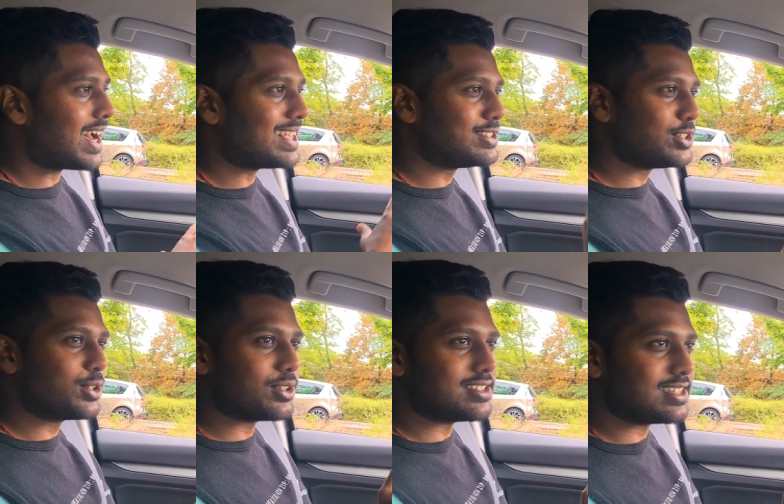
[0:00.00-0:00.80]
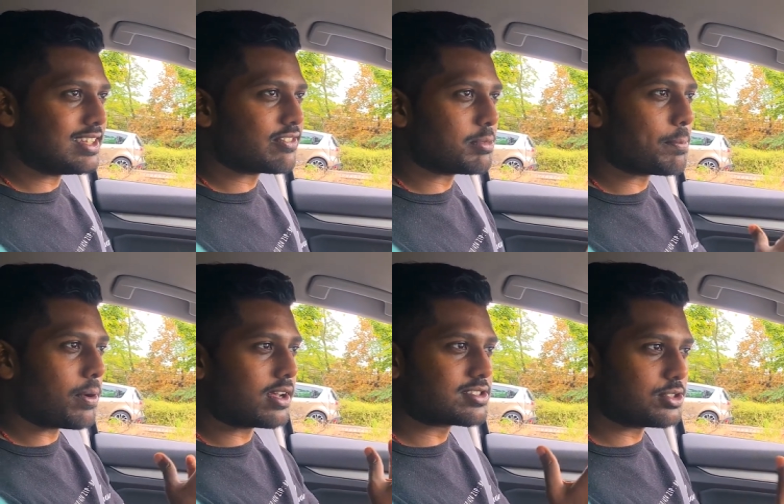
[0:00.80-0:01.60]
as you can see from the
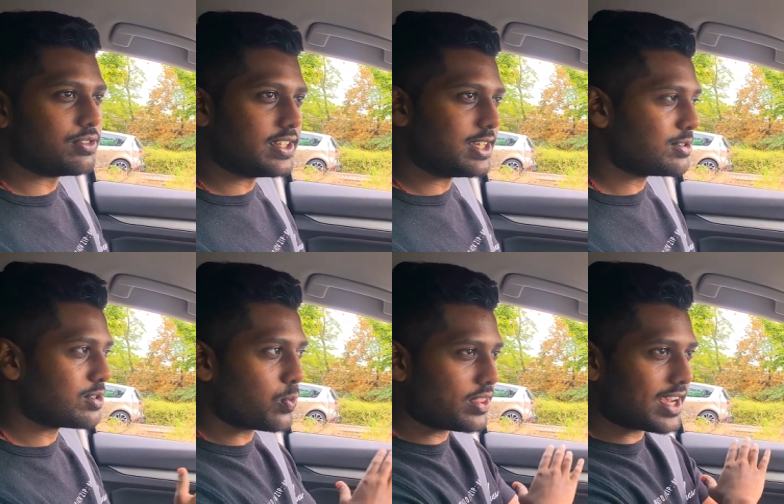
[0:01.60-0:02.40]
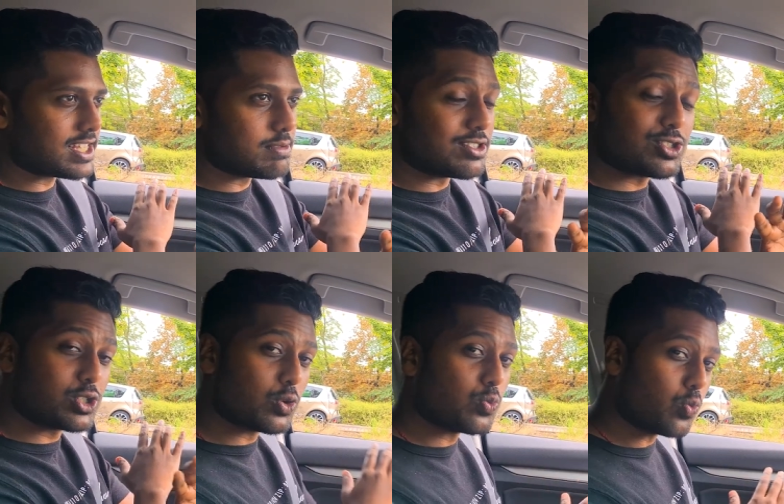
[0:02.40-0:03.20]
past two videos, the weather has been
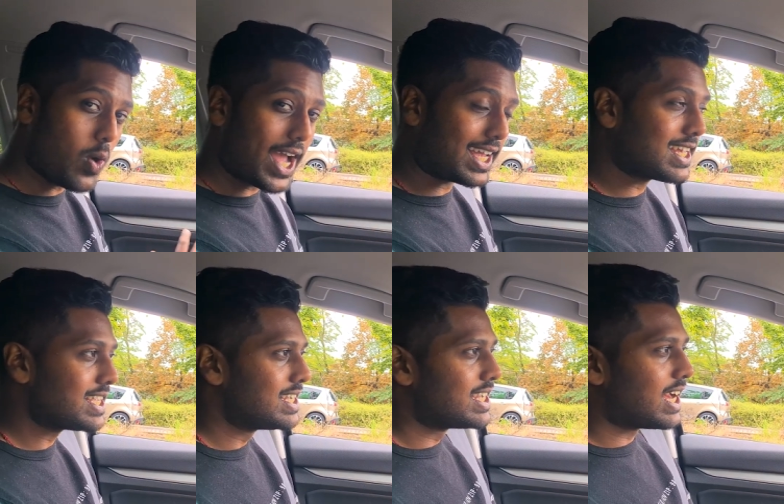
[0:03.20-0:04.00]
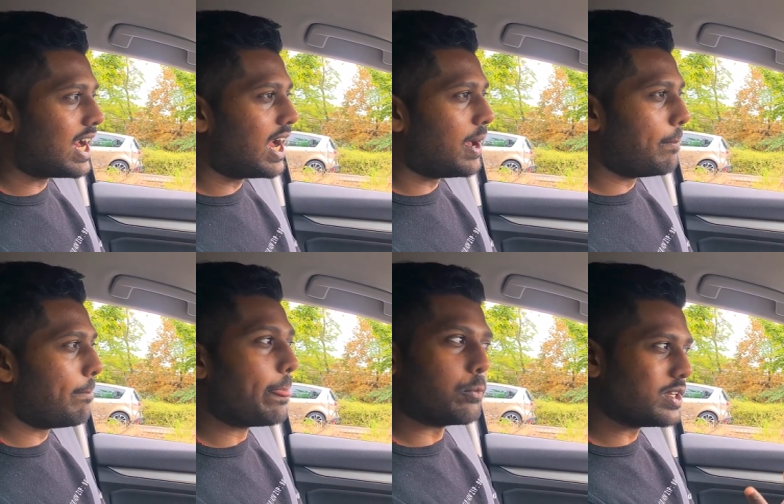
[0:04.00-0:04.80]
so whack. Um,
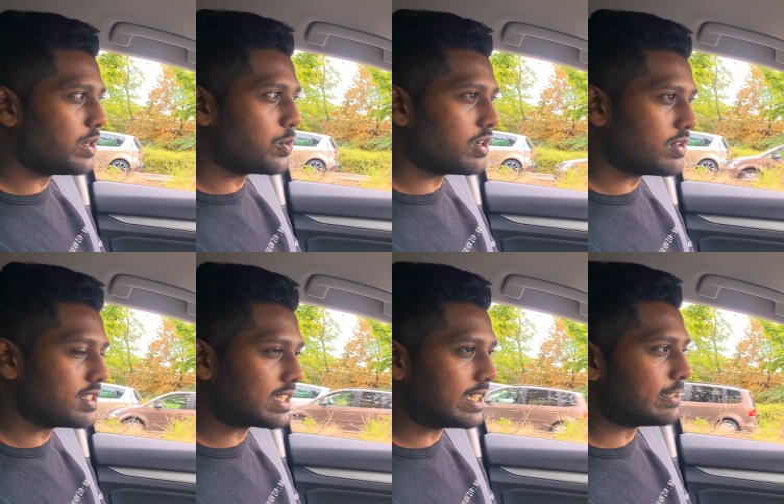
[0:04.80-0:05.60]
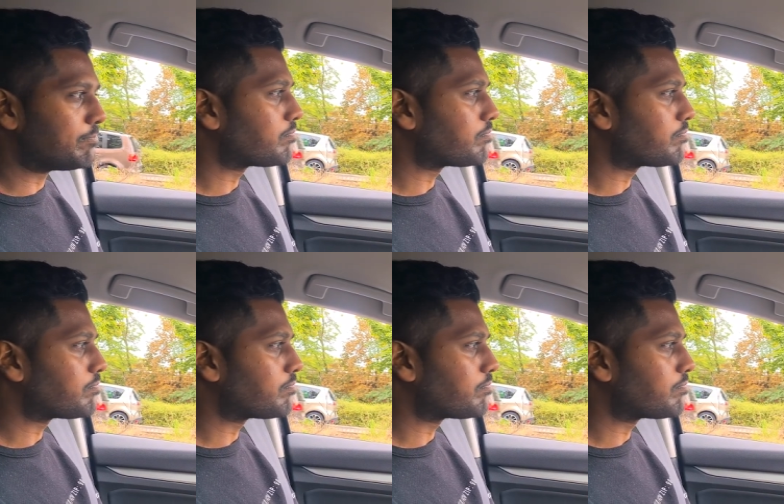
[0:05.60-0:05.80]
we didn't want to risk it